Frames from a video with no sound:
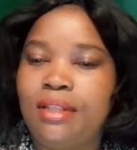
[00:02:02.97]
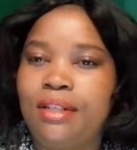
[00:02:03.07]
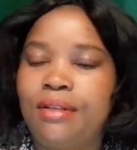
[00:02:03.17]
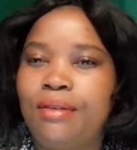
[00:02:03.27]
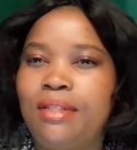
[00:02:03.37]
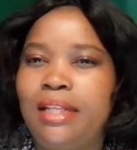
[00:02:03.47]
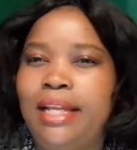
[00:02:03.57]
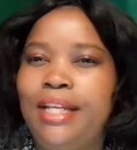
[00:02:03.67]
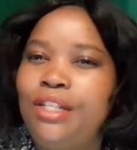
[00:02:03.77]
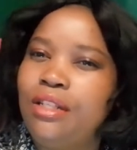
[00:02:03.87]
in
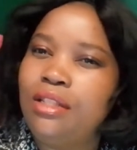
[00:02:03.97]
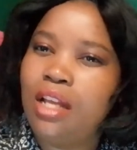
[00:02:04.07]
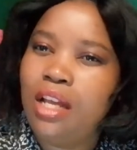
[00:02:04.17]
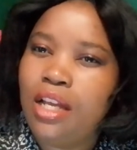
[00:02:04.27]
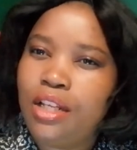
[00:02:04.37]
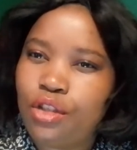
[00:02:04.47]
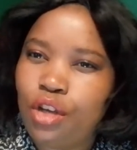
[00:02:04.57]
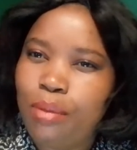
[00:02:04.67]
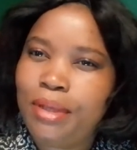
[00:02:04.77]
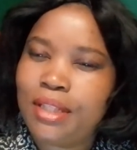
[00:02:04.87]
reconciliations, your
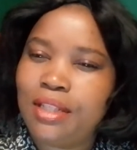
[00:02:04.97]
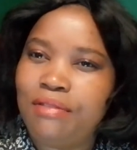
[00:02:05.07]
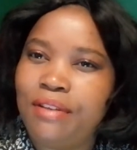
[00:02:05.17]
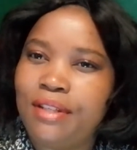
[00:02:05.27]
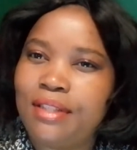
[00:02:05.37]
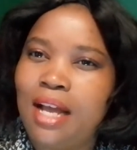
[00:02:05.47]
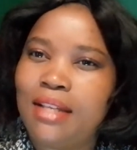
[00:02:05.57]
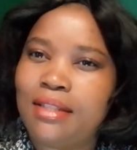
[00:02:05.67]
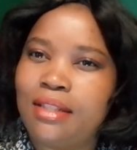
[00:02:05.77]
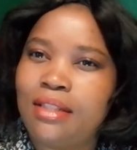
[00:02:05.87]
topics in fixed
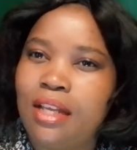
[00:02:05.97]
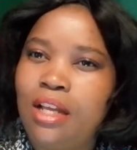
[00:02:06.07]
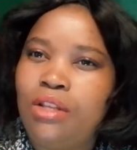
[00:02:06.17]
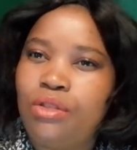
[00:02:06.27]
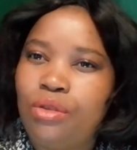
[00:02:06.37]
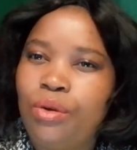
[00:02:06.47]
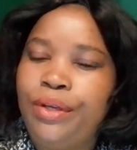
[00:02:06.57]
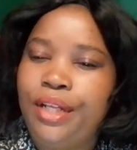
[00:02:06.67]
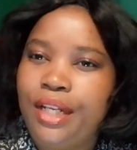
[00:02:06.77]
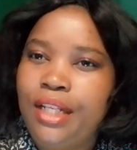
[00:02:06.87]
assets. So
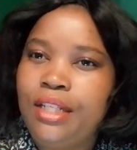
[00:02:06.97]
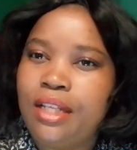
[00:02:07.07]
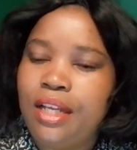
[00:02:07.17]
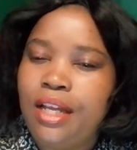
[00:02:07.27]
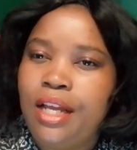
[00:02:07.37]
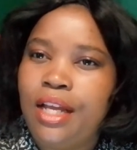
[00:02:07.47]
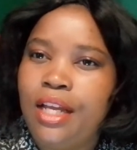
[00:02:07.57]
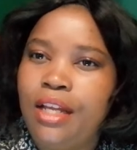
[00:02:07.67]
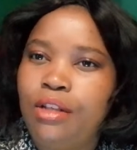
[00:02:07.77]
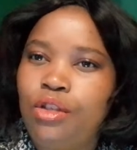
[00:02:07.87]
it is
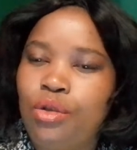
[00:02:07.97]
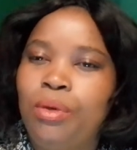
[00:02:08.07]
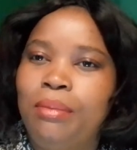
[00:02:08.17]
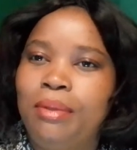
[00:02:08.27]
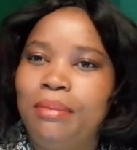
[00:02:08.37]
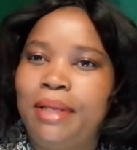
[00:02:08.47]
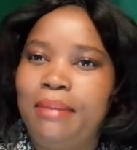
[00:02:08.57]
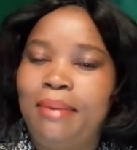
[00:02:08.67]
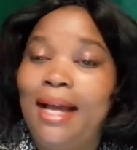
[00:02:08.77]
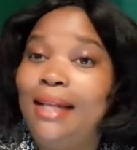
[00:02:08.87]
a doable
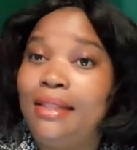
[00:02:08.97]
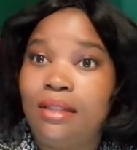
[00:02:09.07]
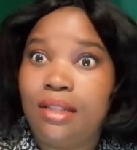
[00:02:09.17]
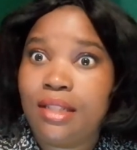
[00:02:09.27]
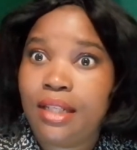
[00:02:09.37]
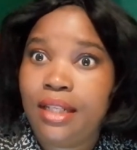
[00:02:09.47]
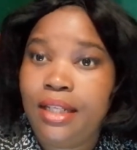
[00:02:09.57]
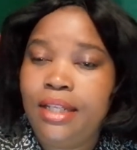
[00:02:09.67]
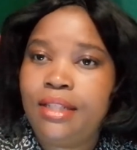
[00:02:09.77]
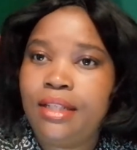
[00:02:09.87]
paper. I did not say
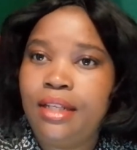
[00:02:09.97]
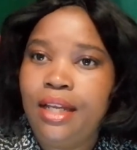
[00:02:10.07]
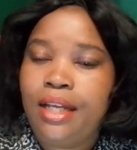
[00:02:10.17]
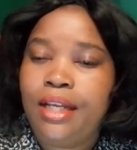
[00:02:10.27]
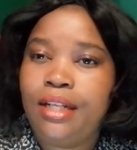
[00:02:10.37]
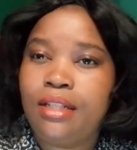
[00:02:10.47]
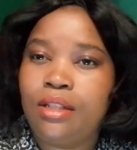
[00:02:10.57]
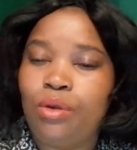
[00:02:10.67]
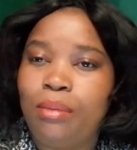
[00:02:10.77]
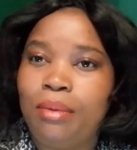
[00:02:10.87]
easy, it is a
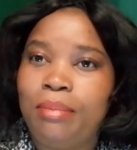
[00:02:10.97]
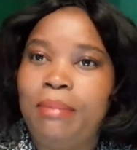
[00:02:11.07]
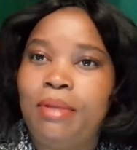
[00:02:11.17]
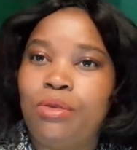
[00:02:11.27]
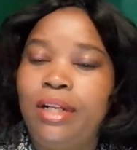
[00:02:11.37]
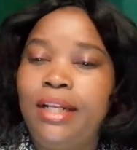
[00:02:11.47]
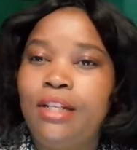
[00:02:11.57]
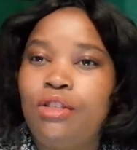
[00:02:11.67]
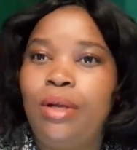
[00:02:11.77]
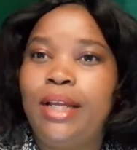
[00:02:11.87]
doable paper. So let
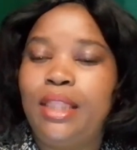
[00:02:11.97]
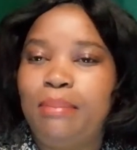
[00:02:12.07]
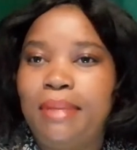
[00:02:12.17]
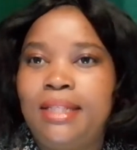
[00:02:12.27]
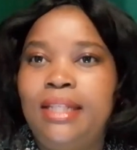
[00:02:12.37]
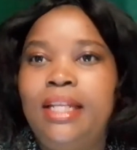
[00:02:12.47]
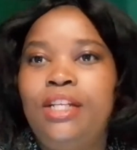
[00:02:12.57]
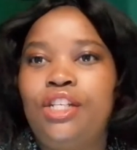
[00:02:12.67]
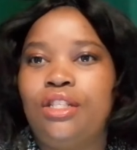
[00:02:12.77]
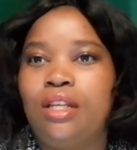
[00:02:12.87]
us look at the
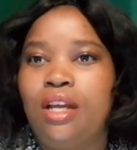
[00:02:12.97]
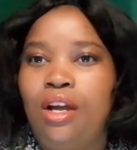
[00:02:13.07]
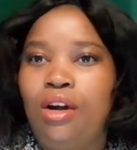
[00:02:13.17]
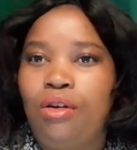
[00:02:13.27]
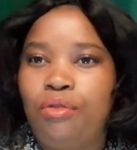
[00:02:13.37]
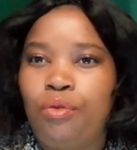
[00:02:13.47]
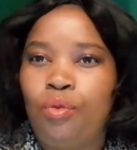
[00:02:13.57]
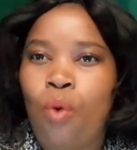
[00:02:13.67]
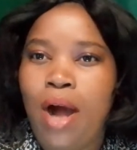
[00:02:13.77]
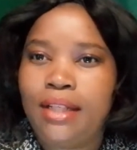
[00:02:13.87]
percentages of
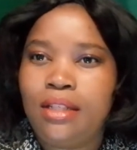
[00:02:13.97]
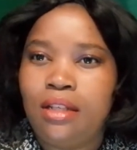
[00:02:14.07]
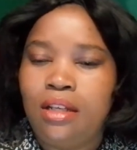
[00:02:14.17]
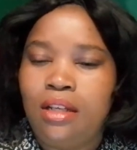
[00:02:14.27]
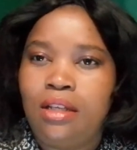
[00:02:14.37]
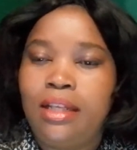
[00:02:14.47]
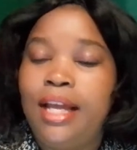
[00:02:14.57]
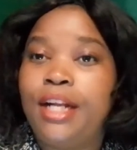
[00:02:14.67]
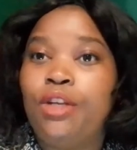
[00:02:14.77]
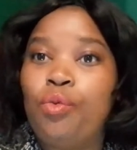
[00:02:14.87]
what
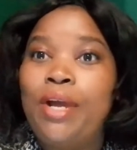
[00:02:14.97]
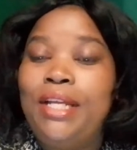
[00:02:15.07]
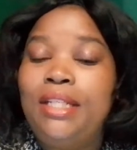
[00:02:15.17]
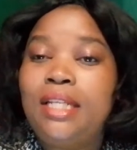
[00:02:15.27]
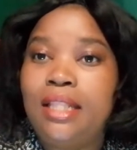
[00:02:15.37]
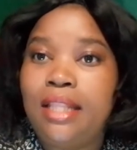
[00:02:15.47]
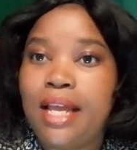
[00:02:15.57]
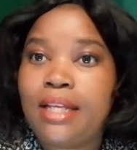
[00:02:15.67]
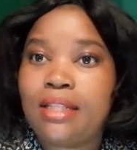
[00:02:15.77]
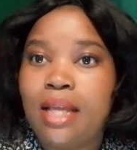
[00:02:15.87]
carried weight in the
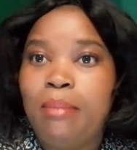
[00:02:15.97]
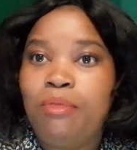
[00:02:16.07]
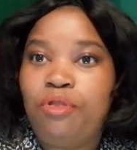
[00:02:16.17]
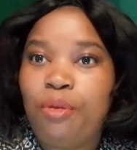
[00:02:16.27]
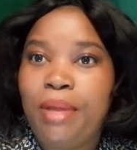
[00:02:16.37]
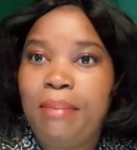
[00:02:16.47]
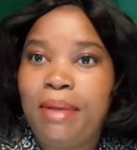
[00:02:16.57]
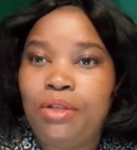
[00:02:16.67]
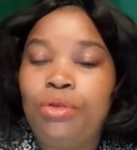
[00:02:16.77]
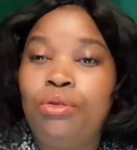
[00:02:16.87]
exam for paper
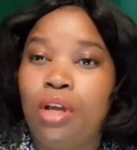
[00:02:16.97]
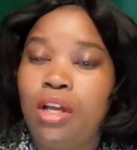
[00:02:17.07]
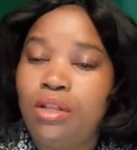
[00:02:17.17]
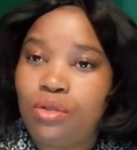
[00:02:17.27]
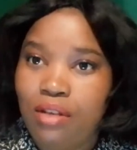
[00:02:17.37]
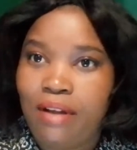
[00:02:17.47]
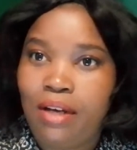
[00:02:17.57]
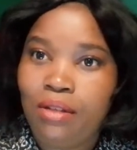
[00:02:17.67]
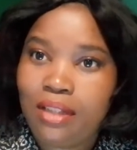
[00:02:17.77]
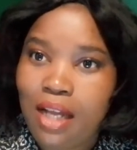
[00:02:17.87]
2. So if I
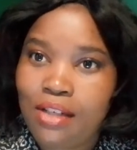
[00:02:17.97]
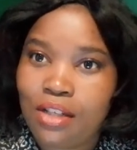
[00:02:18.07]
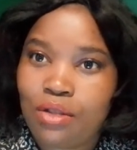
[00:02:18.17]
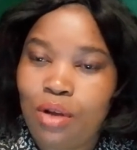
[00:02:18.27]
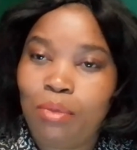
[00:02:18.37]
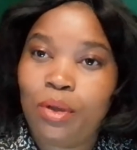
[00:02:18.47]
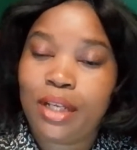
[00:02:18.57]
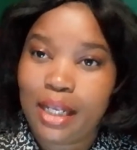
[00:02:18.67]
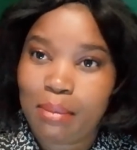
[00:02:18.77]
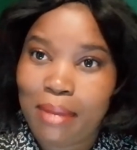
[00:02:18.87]
look down, just now I'm
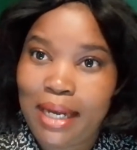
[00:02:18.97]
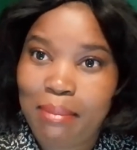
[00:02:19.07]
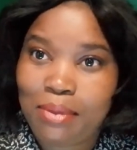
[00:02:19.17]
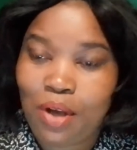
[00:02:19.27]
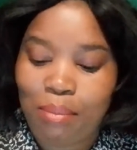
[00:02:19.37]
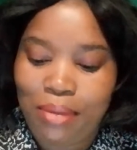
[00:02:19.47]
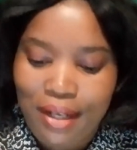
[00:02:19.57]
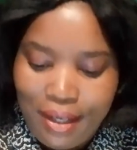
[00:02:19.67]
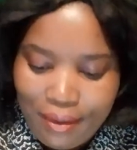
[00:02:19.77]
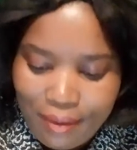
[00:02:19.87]
looking at my laptop.
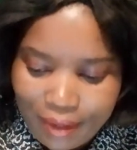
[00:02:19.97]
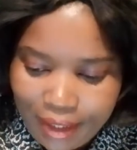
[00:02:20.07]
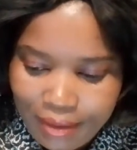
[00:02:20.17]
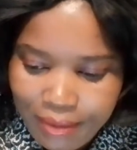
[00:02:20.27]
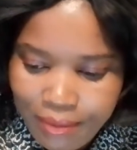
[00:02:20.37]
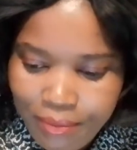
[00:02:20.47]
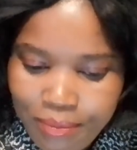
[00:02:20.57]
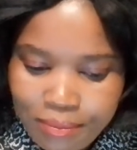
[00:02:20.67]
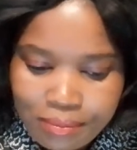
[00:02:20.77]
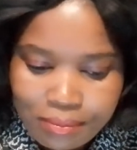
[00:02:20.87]
Okay,
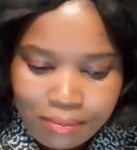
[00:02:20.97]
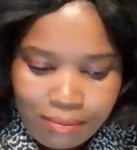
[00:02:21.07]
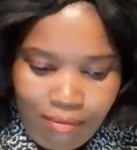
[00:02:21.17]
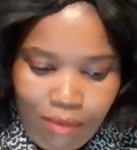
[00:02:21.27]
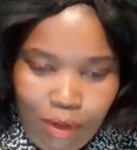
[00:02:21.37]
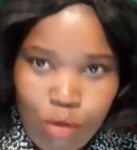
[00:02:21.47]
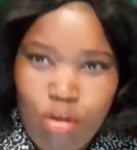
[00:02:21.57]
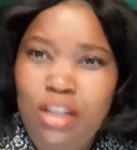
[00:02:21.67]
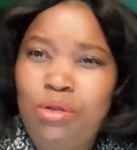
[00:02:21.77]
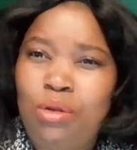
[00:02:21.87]
so
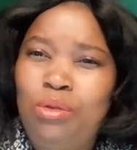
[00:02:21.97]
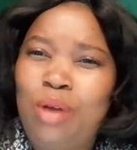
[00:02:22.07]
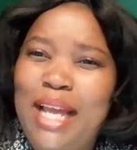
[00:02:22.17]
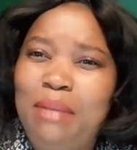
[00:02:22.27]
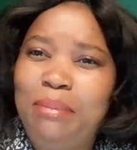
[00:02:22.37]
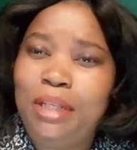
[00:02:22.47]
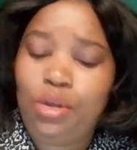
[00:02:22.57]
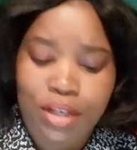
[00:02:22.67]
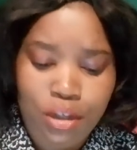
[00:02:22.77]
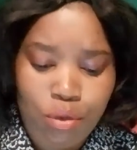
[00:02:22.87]
let's go to IB
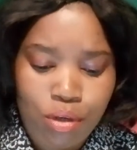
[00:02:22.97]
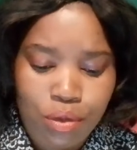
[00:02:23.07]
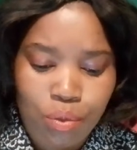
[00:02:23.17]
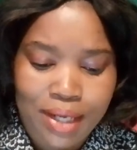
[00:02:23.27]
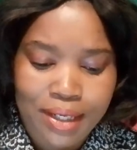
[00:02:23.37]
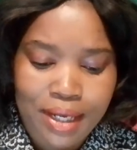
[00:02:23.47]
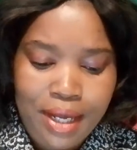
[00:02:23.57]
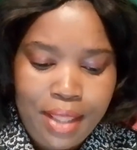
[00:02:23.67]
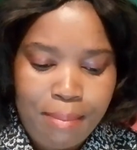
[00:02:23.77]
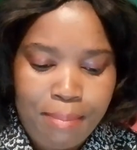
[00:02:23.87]
2021.
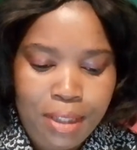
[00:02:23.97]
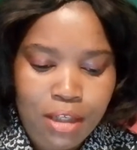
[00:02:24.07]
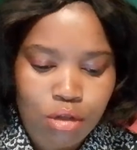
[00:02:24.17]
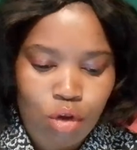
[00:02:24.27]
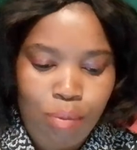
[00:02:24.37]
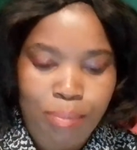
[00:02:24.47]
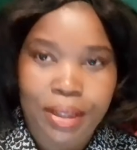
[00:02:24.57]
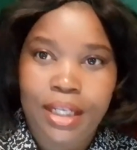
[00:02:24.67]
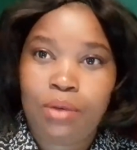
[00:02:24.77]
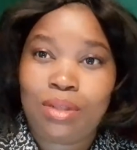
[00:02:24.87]
The biggest
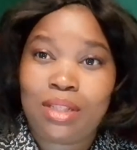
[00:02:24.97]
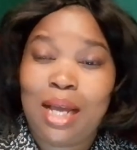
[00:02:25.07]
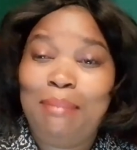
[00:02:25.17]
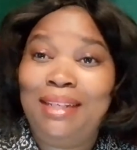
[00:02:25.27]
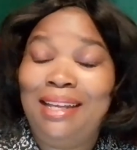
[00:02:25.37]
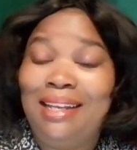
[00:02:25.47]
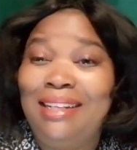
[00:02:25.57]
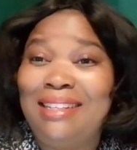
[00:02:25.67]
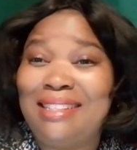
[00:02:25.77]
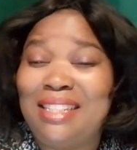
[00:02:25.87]
topic, it was company
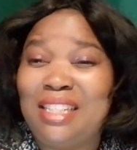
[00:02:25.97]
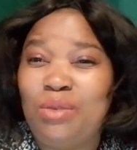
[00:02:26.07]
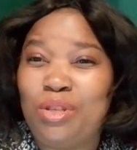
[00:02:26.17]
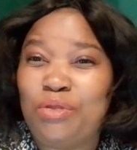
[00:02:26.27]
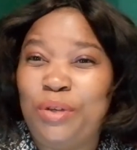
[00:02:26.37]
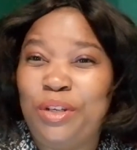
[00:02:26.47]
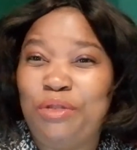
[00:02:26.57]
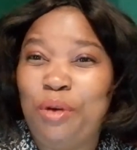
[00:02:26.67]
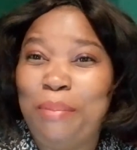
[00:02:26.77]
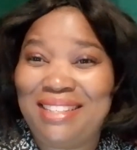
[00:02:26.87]
analysis. It was
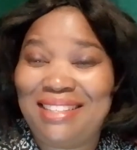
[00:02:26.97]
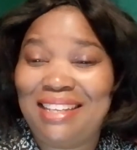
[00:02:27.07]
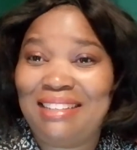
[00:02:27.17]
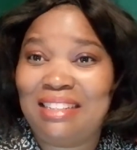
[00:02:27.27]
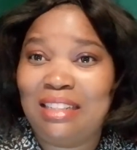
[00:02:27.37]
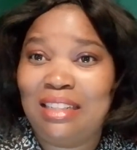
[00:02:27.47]
44%.